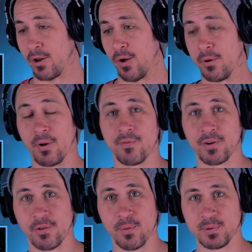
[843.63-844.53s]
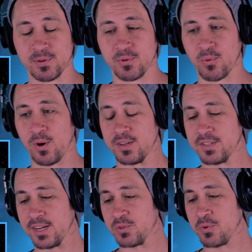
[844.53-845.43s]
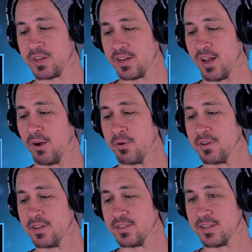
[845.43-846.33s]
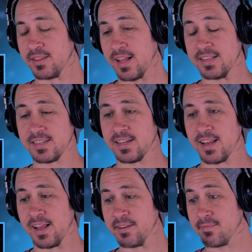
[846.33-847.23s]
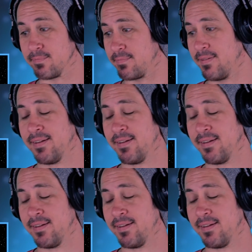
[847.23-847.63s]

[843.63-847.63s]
know, I don't have another episode to watch next week now, and that's it. And,